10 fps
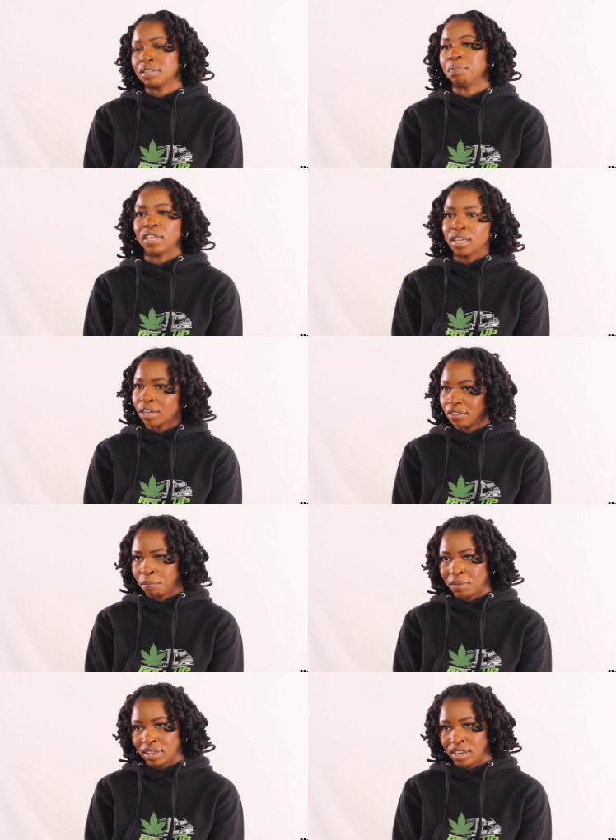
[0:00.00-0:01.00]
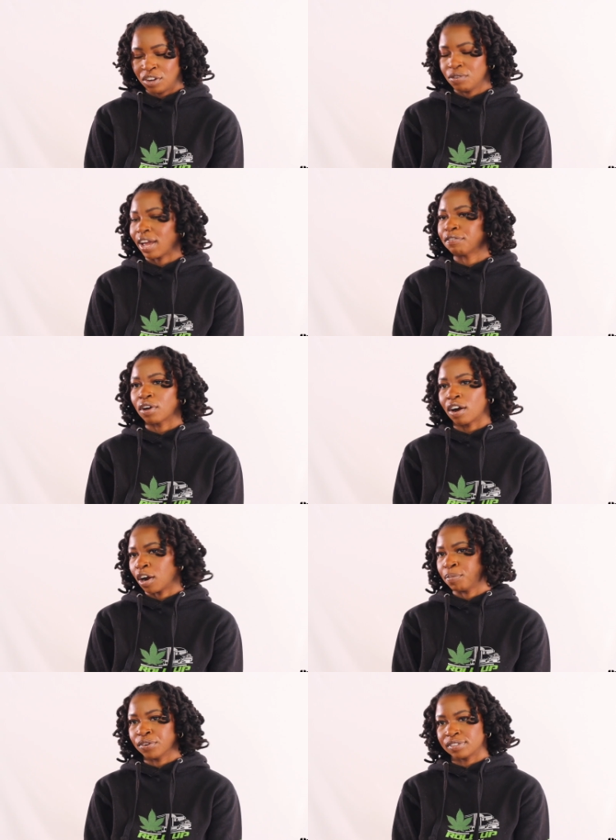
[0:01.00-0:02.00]
to be here in the beginning, you have to
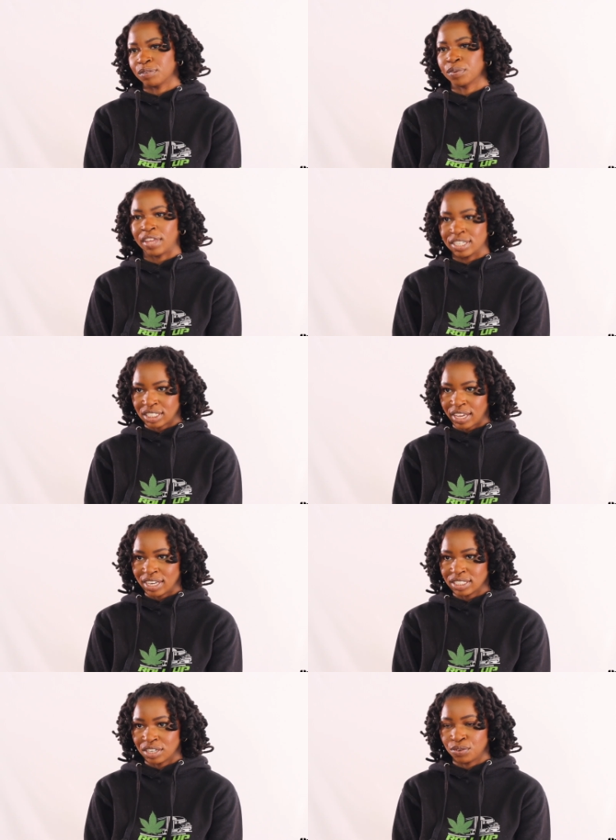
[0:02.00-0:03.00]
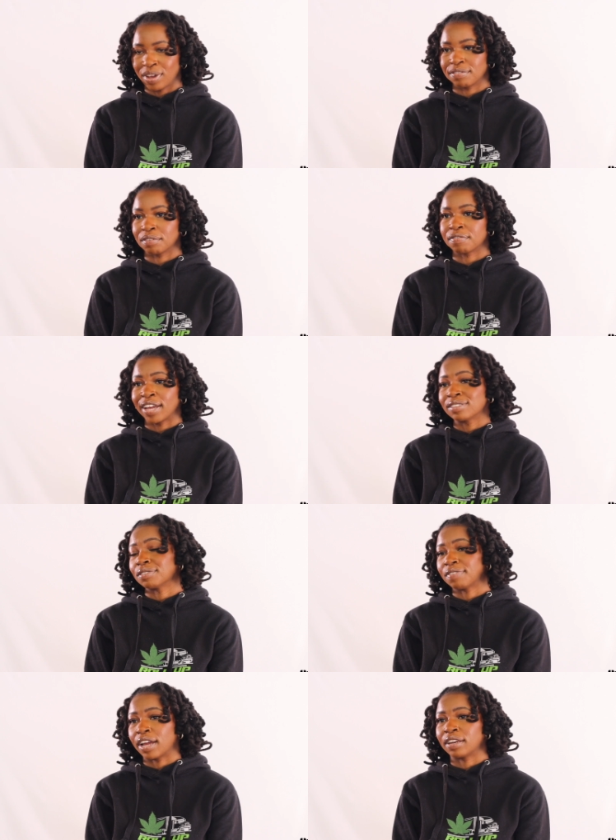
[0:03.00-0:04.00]
arm yourself with education. You have to fight to
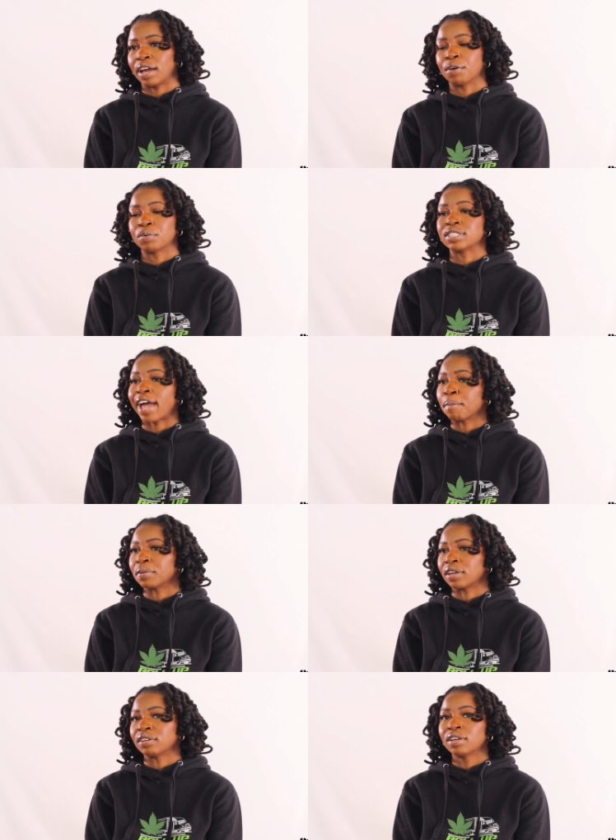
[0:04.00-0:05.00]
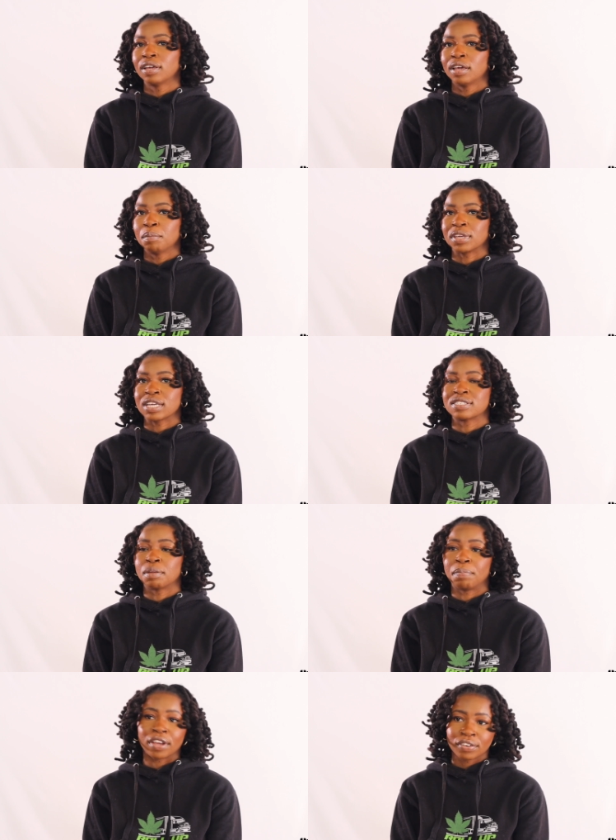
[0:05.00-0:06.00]
find out what's happening, because the
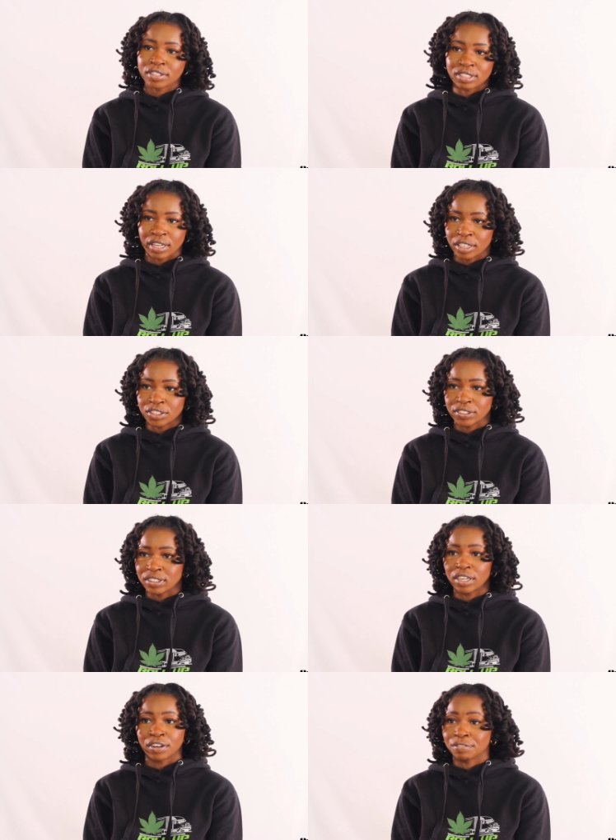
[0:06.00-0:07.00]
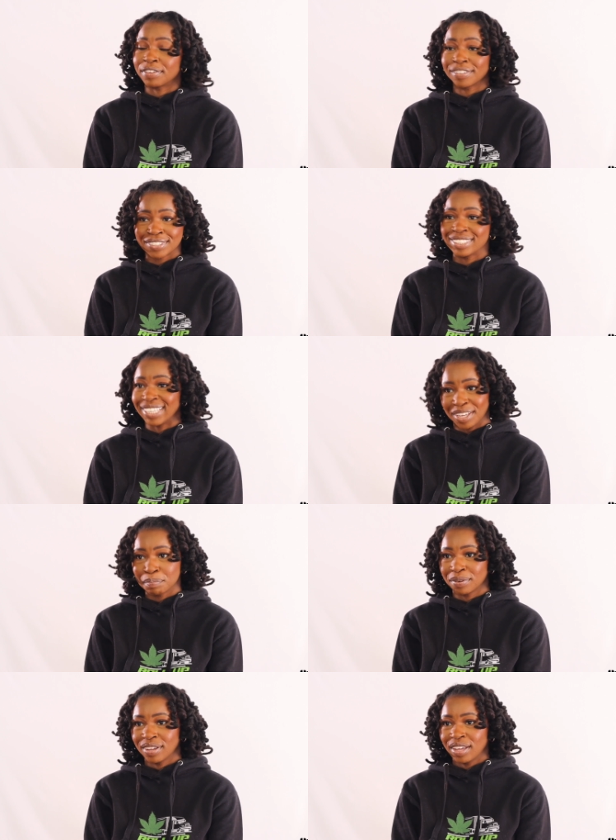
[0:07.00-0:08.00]
barriers to entry are very deep.
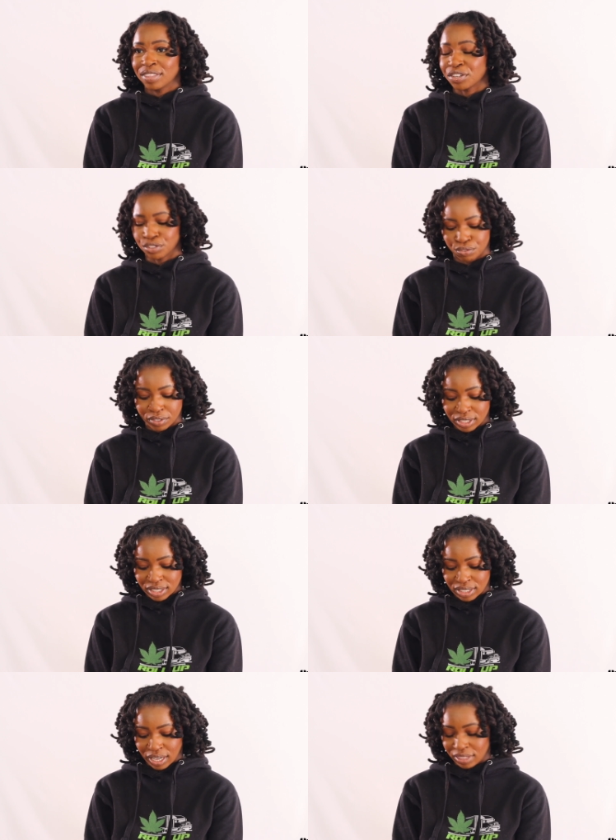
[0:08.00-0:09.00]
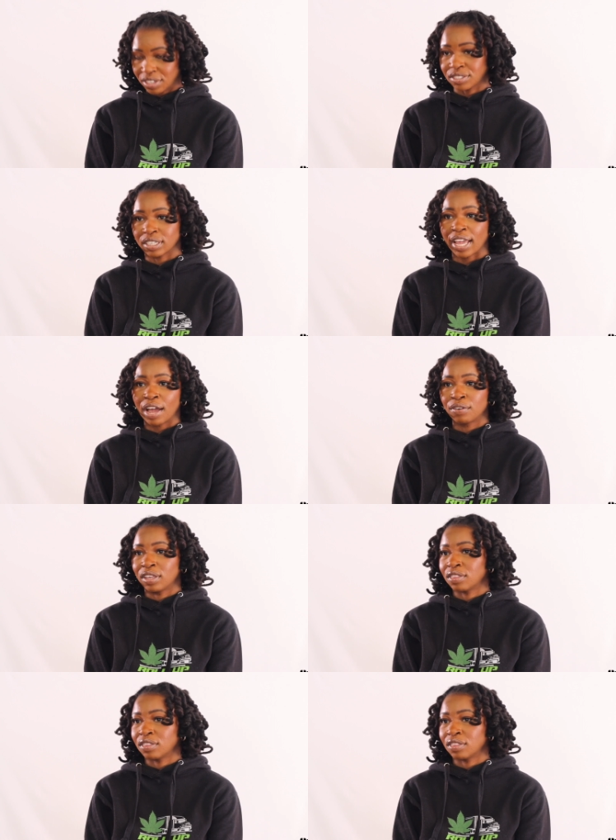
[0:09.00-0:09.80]
There's real estate, there's accounting,